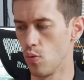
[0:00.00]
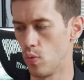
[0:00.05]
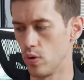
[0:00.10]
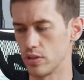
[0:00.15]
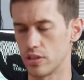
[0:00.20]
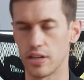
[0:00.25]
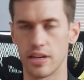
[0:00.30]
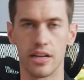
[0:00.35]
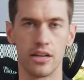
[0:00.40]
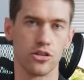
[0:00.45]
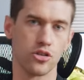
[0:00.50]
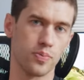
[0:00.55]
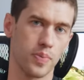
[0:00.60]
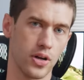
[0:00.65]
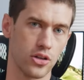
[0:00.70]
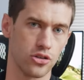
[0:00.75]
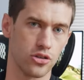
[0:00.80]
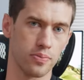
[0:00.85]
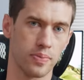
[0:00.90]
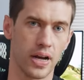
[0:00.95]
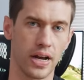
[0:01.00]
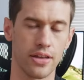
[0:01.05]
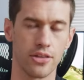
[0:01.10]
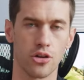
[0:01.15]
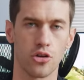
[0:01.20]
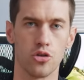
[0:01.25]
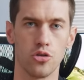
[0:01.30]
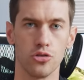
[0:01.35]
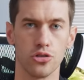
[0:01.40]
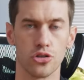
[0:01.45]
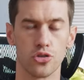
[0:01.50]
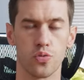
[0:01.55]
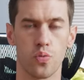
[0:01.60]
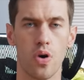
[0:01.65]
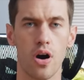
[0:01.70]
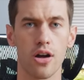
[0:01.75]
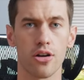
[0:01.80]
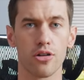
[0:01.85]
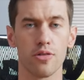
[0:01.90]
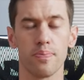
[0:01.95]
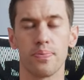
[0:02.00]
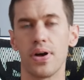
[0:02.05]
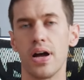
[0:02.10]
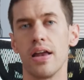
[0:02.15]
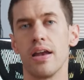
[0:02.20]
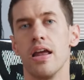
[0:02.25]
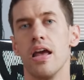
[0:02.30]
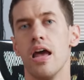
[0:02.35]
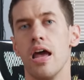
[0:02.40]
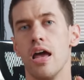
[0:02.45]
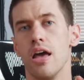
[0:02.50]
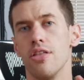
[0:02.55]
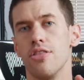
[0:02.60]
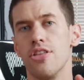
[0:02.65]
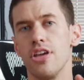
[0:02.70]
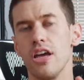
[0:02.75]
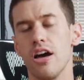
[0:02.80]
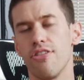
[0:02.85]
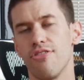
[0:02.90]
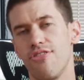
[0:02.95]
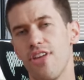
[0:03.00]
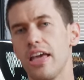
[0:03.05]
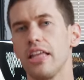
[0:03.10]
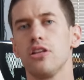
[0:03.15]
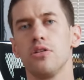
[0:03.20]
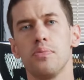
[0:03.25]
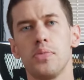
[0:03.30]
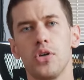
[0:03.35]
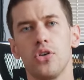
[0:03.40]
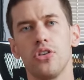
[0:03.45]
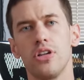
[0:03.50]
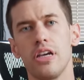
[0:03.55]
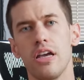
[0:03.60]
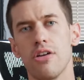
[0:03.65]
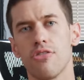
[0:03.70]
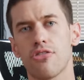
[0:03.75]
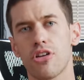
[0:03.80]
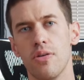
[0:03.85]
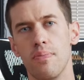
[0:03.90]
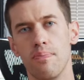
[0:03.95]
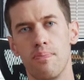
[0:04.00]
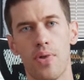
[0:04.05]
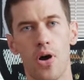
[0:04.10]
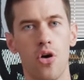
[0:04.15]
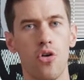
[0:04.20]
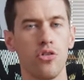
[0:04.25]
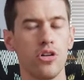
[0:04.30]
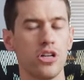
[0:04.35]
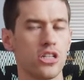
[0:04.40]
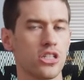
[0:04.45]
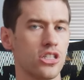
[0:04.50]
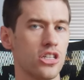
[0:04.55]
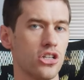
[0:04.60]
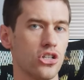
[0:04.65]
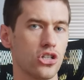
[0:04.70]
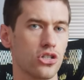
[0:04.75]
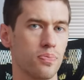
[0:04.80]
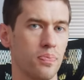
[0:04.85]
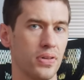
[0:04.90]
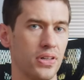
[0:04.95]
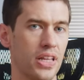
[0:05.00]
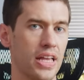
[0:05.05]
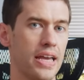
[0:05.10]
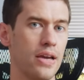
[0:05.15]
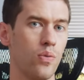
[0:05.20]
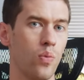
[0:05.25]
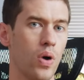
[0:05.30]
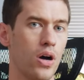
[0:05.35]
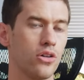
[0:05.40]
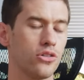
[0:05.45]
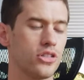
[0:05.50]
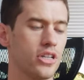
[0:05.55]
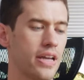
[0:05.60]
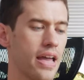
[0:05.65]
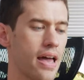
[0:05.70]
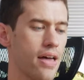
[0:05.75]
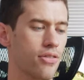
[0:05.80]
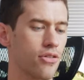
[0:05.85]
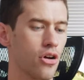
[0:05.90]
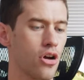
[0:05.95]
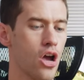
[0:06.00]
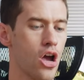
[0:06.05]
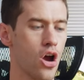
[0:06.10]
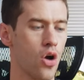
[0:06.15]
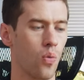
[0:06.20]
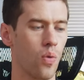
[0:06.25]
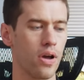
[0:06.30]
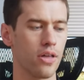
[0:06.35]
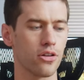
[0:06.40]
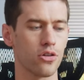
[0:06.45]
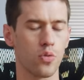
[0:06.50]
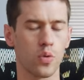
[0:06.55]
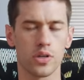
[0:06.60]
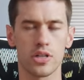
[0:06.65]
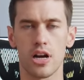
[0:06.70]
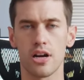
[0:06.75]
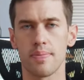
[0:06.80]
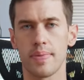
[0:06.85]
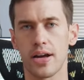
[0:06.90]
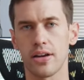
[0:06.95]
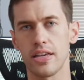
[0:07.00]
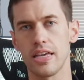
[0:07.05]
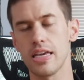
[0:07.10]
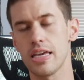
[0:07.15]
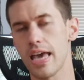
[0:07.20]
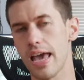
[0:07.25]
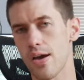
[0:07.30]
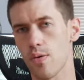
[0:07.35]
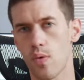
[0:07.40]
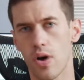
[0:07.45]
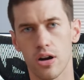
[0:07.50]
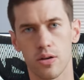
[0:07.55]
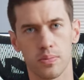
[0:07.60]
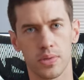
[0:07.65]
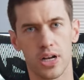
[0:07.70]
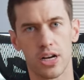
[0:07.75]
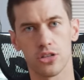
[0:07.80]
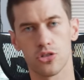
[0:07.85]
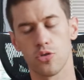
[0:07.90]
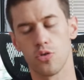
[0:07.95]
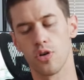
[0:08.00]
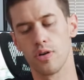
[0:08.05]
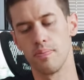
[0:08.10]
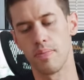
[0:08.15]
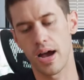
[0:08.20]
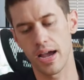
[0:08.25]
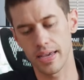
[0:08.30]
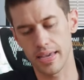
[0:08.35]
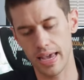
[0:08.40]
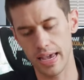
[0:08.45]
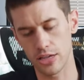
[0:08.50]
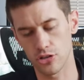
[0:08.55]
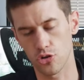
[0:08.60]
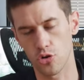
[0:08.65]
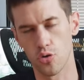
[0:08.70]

once again sponsored by the coldest water, but the availability of components that just play well together, whether we're talking about EK water blocks or in my case